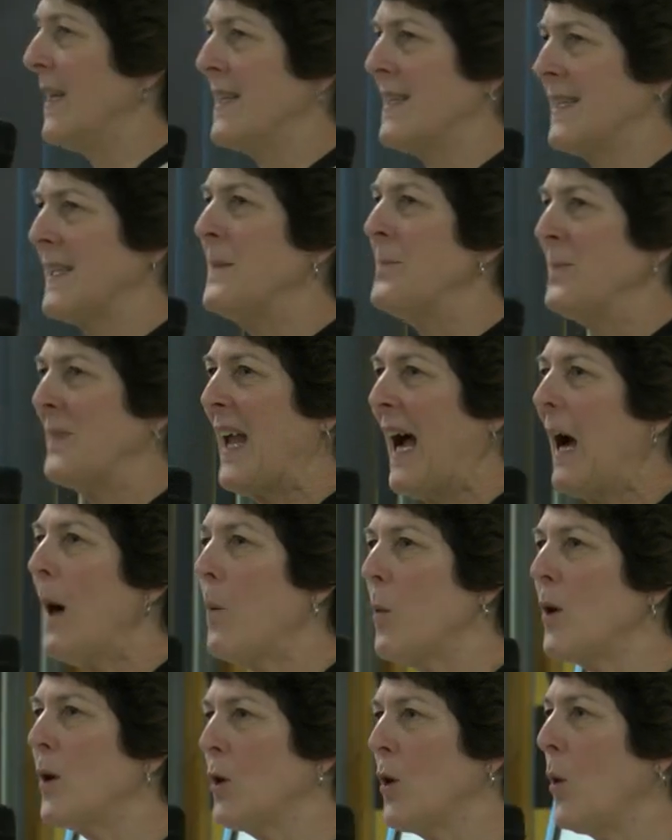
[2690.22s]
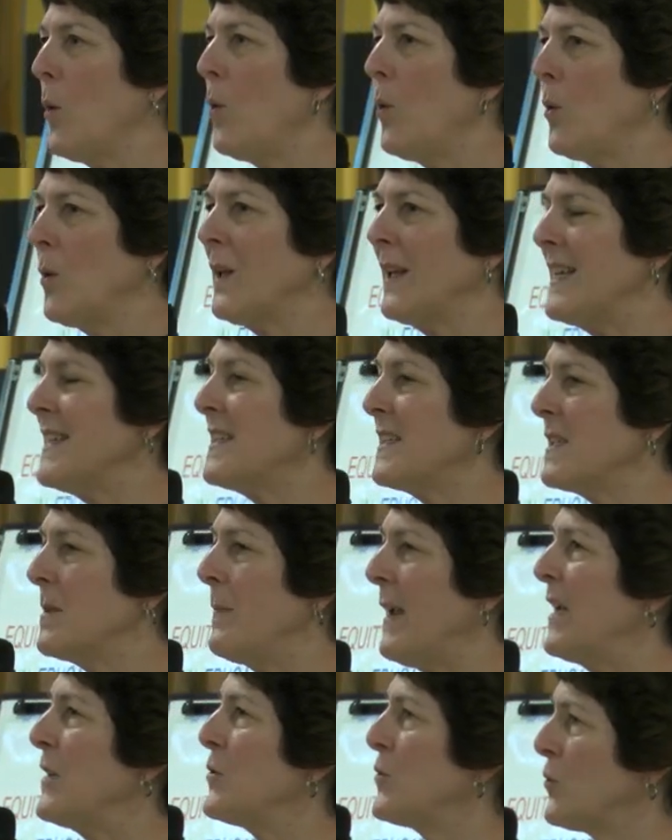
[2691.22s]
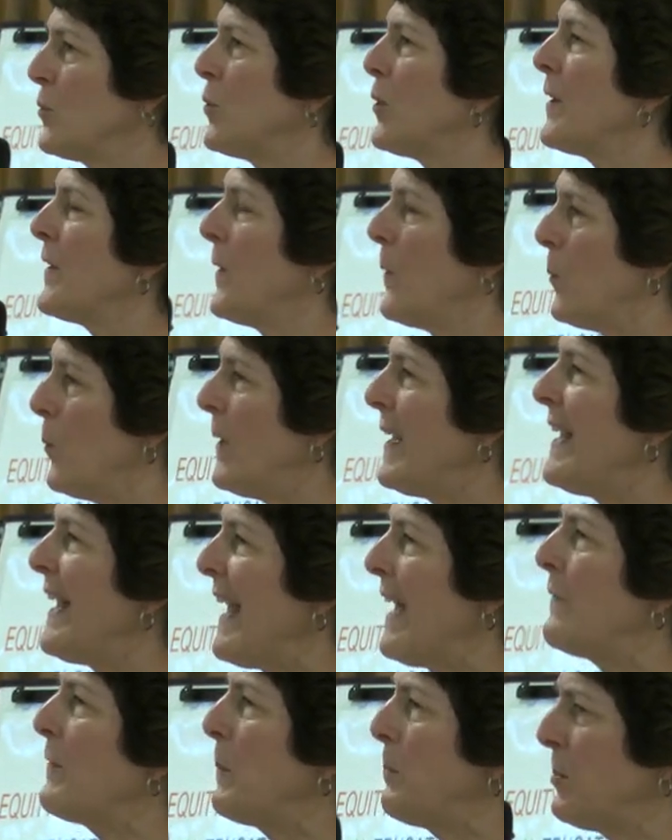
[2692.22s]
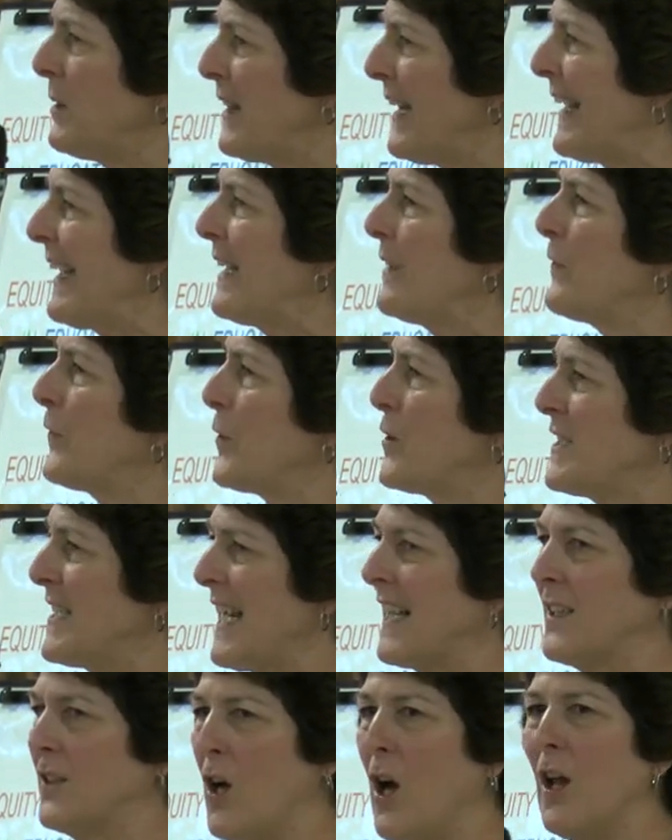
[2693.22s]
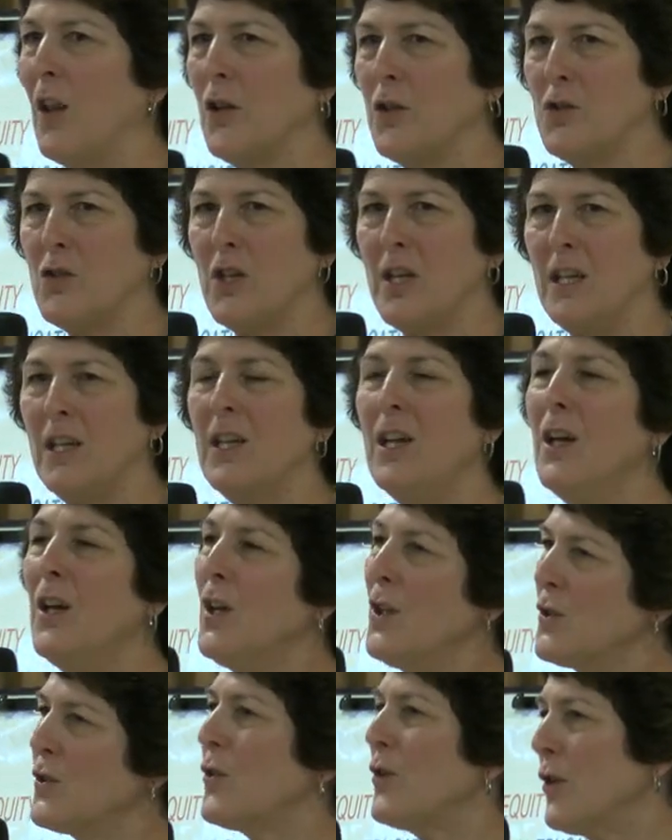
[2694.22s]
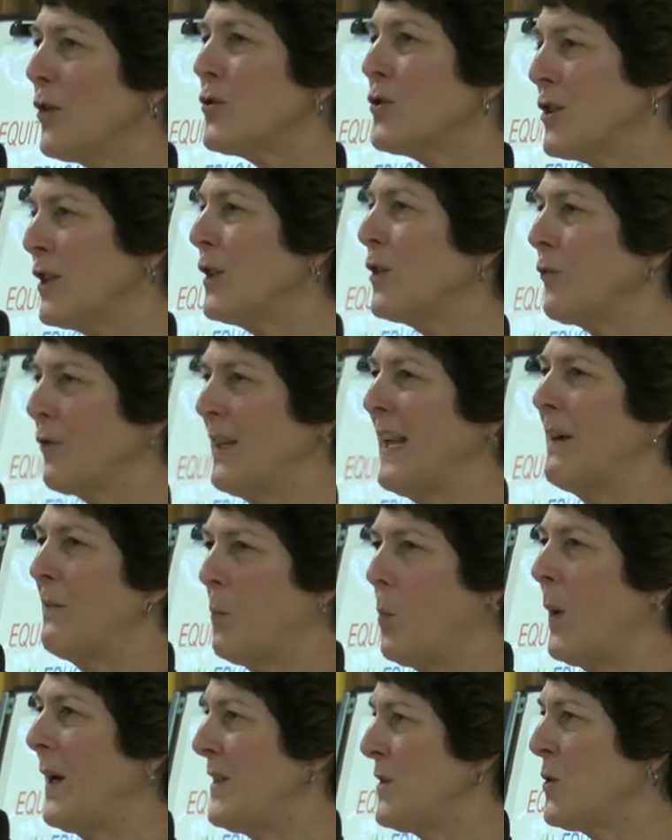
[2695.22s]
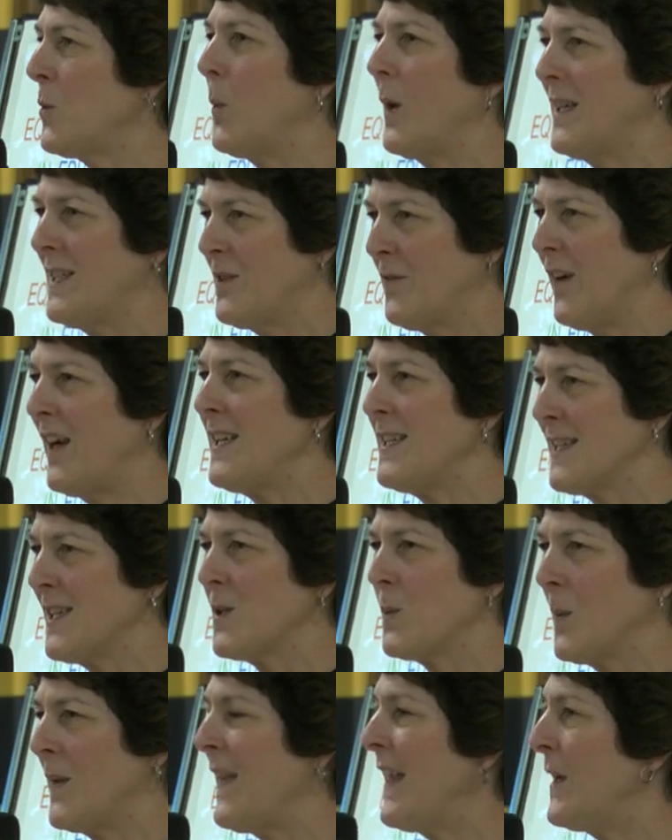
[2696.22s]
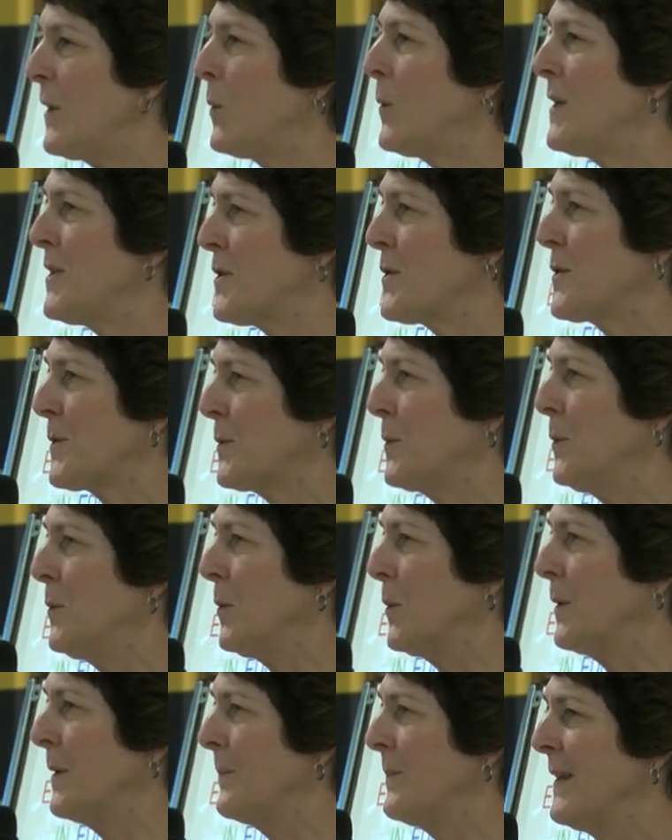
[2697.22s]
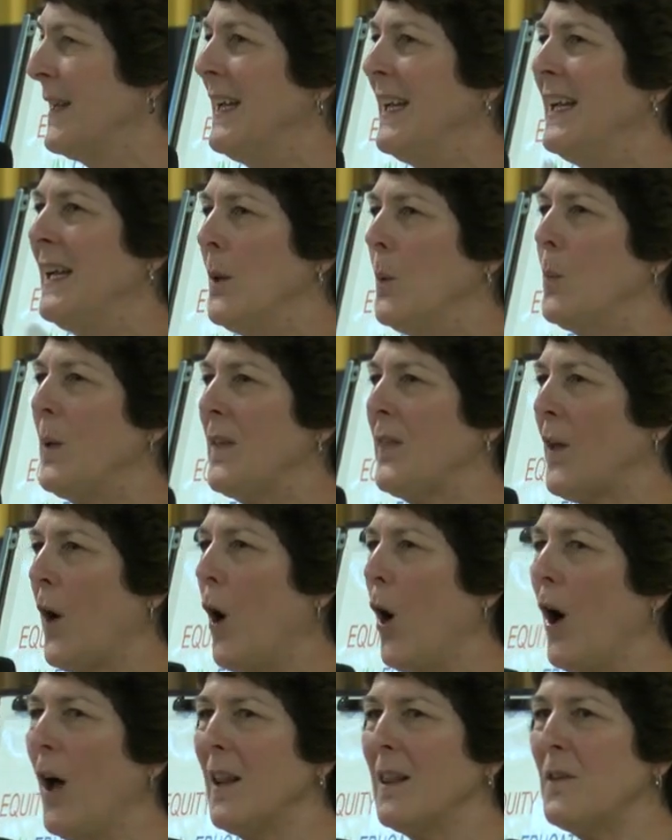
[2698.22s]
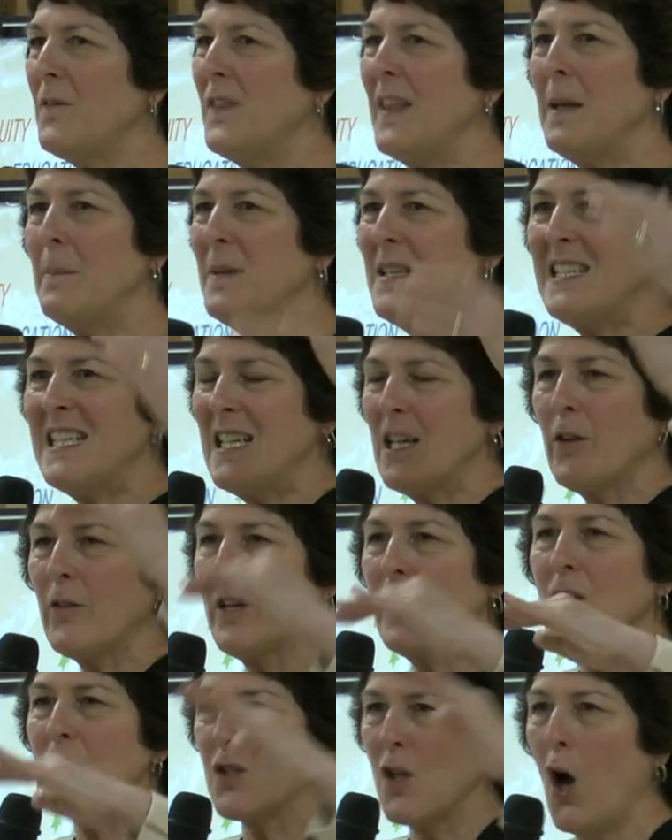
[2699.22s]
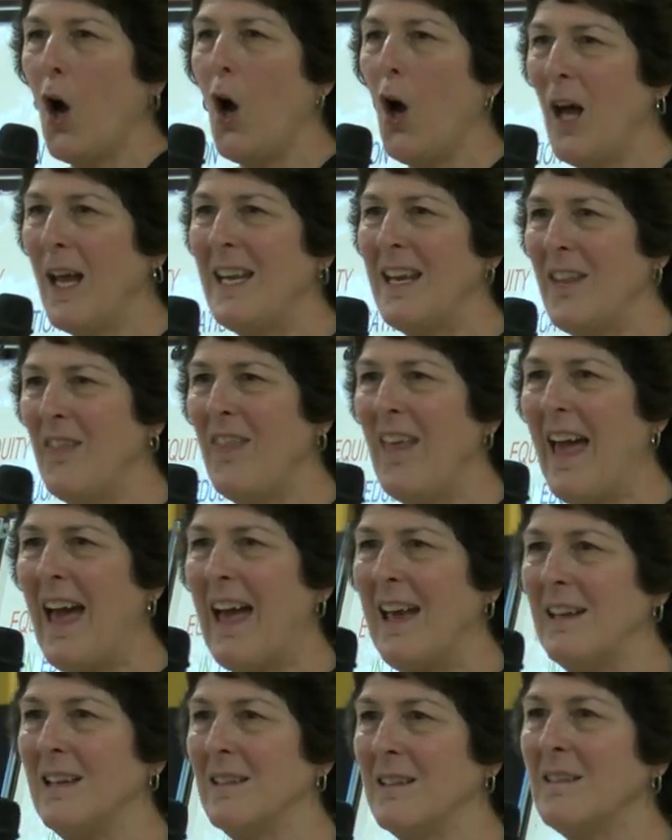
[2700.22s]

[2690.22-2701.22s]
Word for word: is, our goal is to make sure that we have a plan for technology so your children have one-to-one -one devices when they go into school with all of their materials on that